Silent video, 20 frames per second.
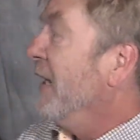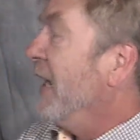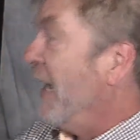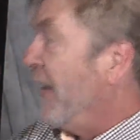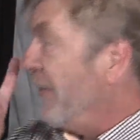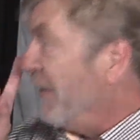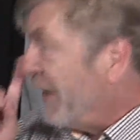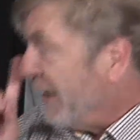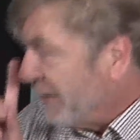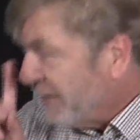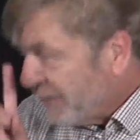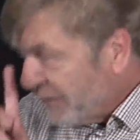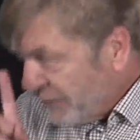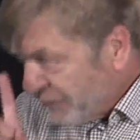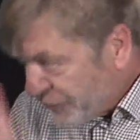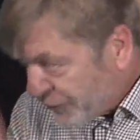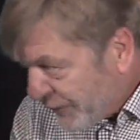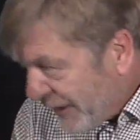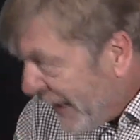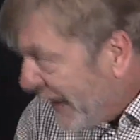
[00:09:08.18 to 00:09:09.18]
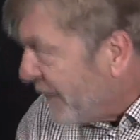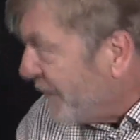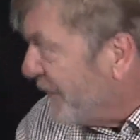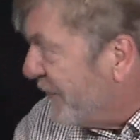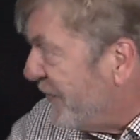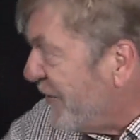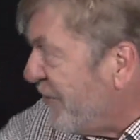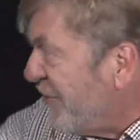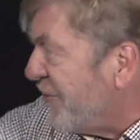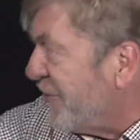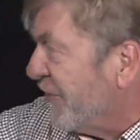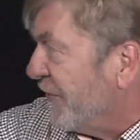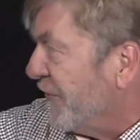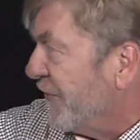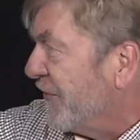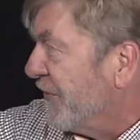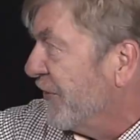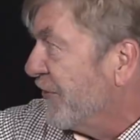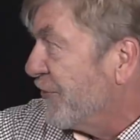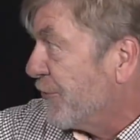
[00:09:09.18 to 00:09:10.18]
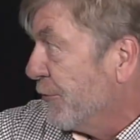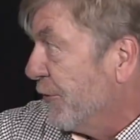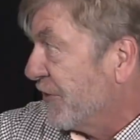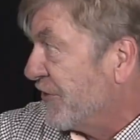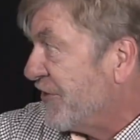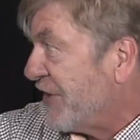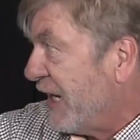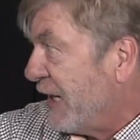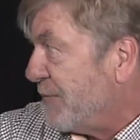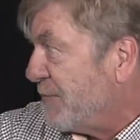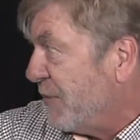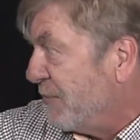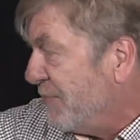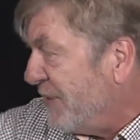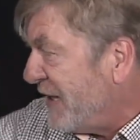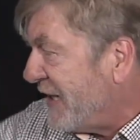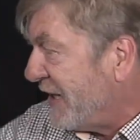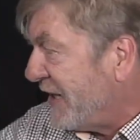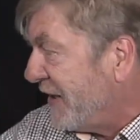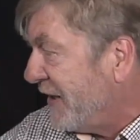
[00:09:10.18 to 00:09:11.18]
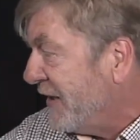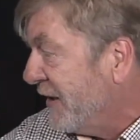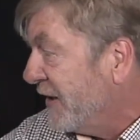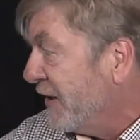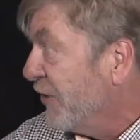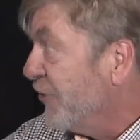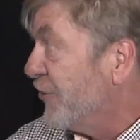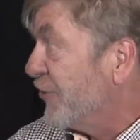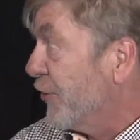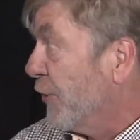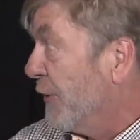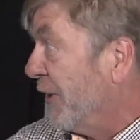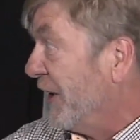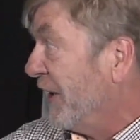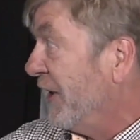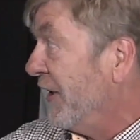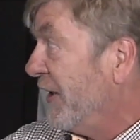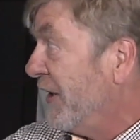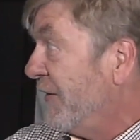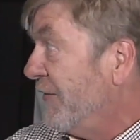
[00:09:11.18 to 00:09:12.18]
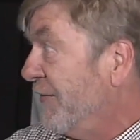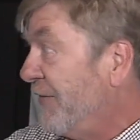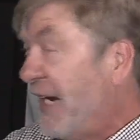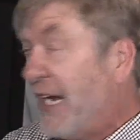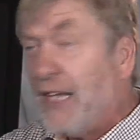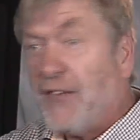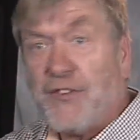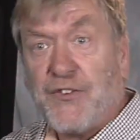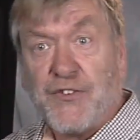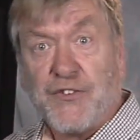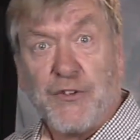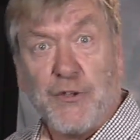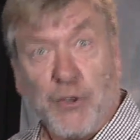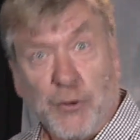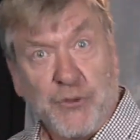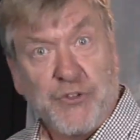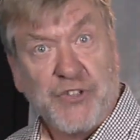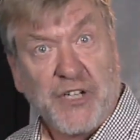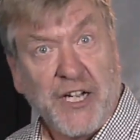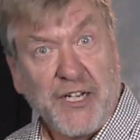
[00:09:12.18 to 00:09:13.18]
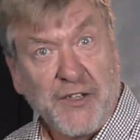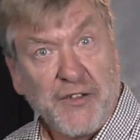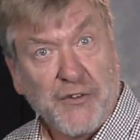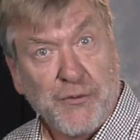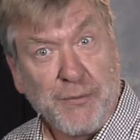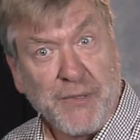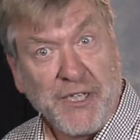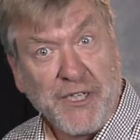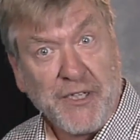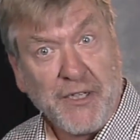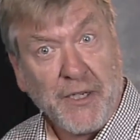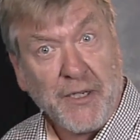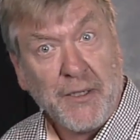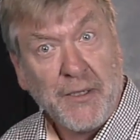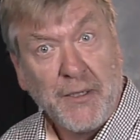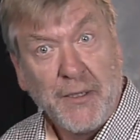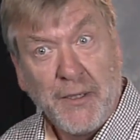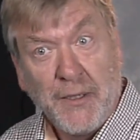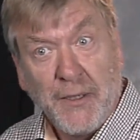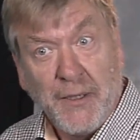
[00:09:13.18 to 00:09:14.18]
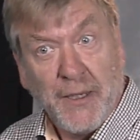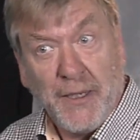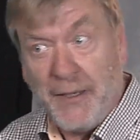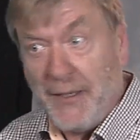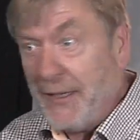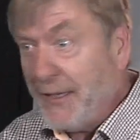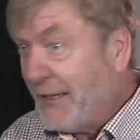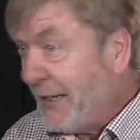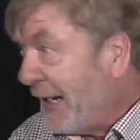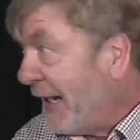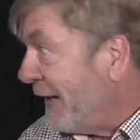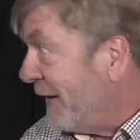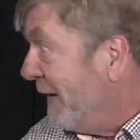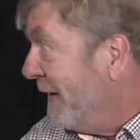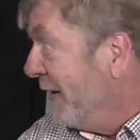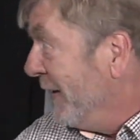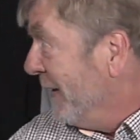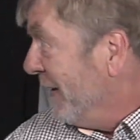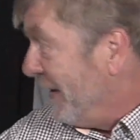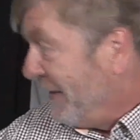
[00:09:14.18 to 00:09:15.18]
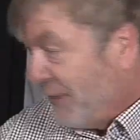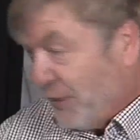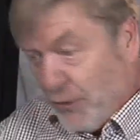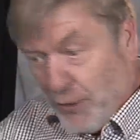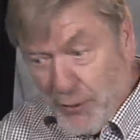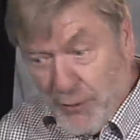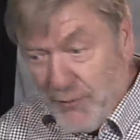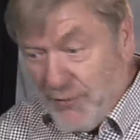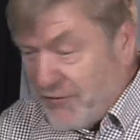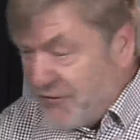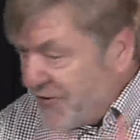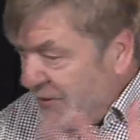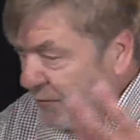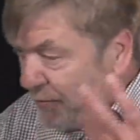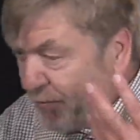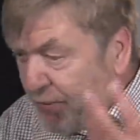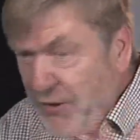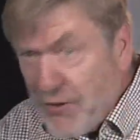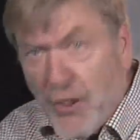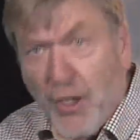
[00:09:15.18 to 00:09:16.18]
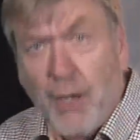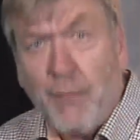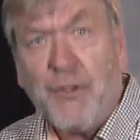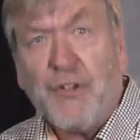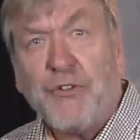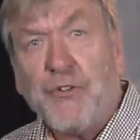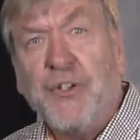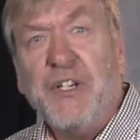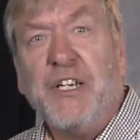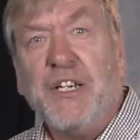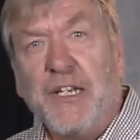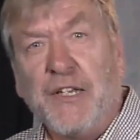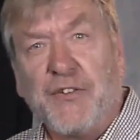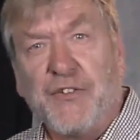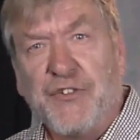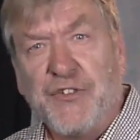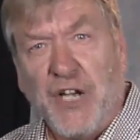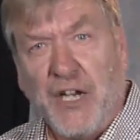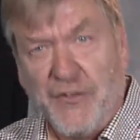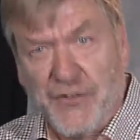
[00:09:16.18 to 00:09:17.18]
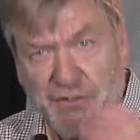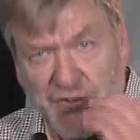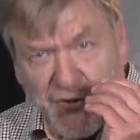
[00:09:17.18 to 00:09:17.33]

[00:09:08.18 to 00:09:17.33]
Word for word: and then transitions to a type B showing advanced otitis media. And again, tympanometry is done